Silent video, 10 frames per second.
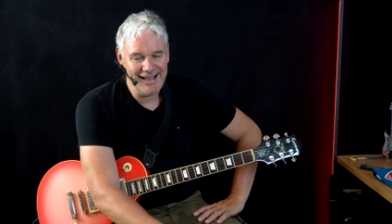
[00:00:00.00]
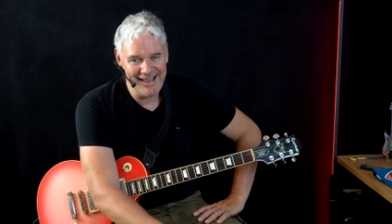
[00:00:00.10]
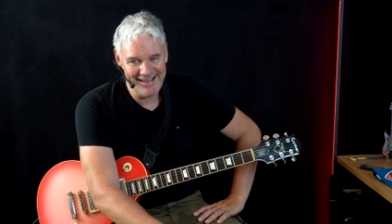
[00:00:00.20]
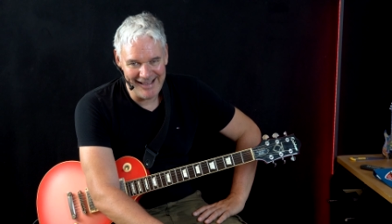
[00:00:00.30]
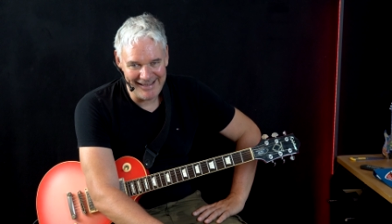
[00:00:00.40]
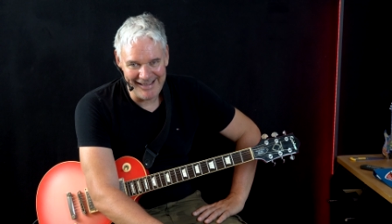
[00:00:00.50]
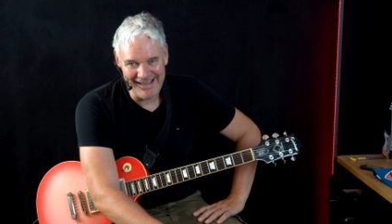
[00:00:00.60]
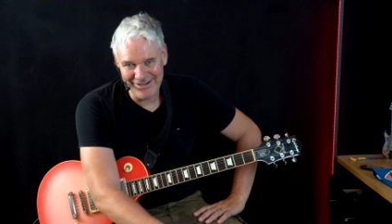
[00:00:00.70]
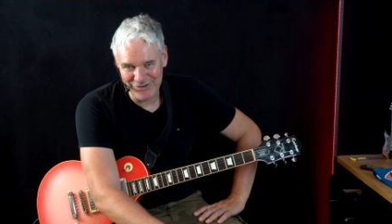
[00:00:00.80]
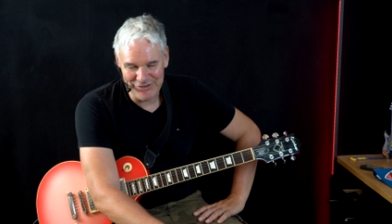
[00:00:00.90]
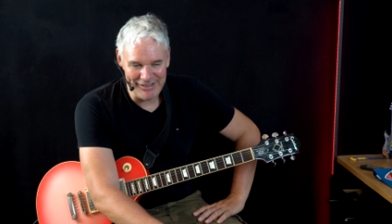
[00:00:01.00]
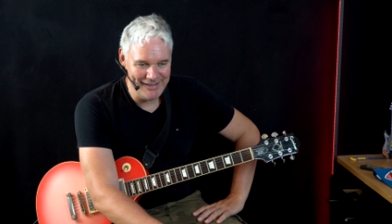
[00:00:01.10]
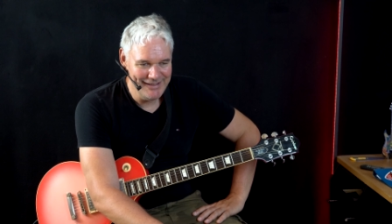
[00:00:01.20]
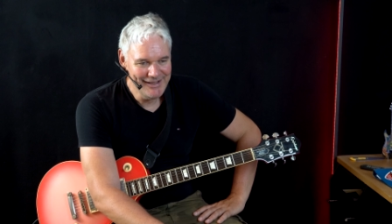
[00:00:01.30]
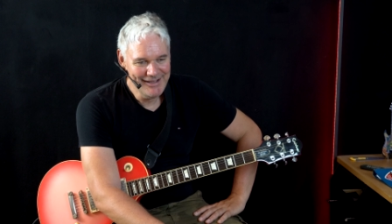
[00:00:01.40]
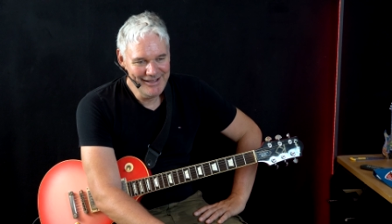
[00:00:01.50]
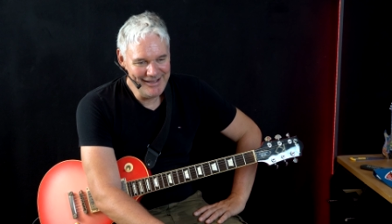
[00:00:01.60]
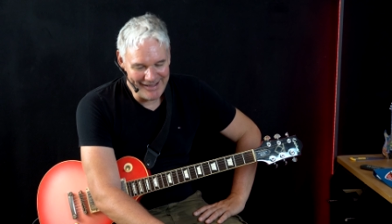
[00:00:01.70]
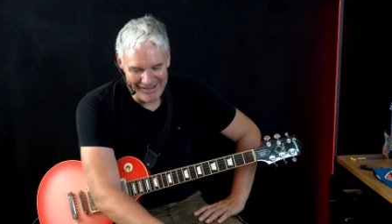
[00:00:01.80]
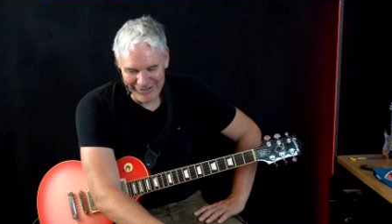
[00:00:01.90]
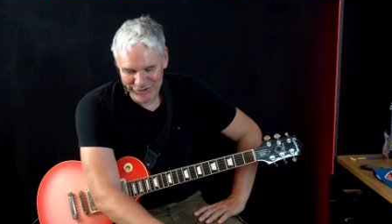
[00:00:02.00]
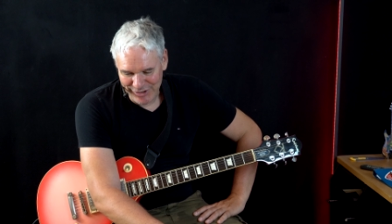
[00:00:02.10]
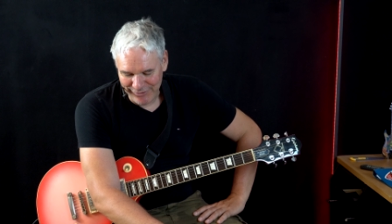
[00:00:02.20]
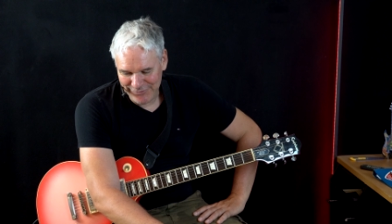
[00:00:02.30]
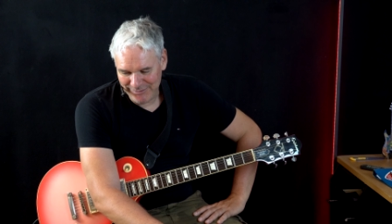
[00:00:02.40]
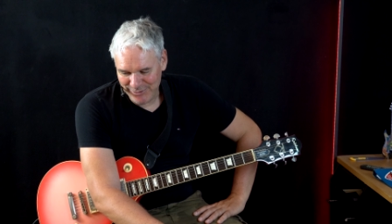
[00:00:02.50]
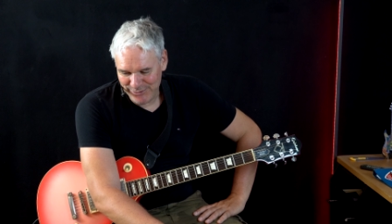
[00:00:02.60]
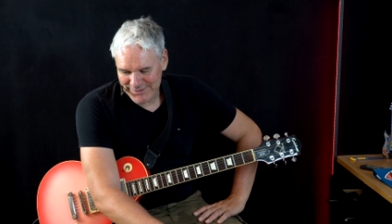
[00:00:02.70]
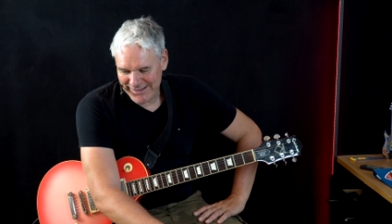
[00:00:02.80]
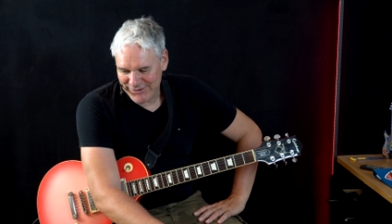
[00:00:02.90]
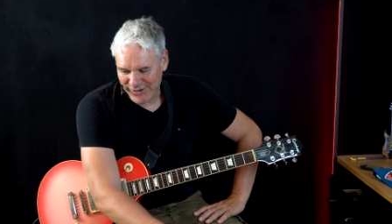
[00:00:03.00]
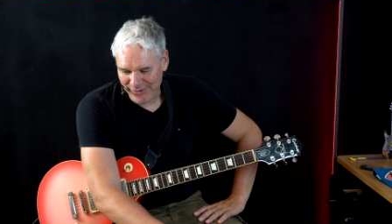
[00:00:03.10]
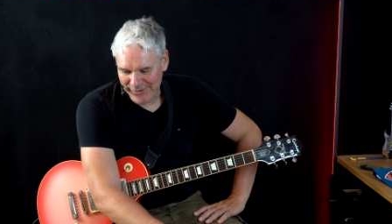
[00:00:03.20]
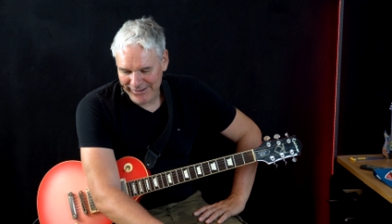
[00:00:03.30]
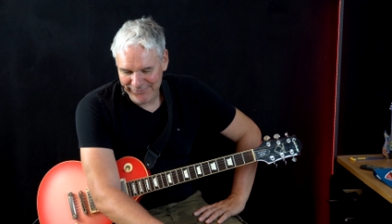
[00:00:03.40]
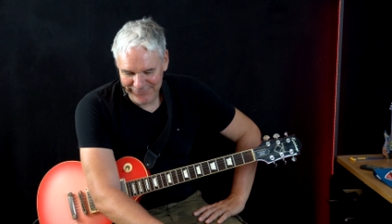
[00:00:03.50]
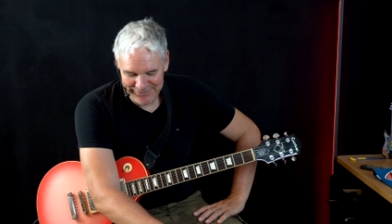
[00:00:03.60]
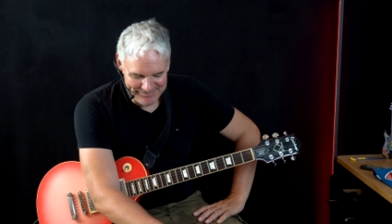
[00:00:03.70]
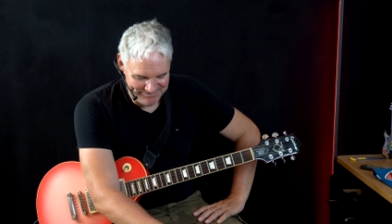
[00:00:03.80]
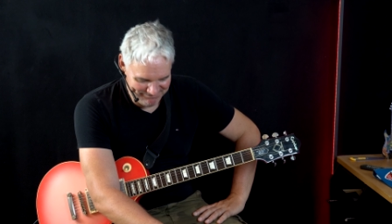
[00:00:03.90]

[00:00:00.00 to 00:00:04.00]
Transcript: high energy uh, shuffle blues guitar riff.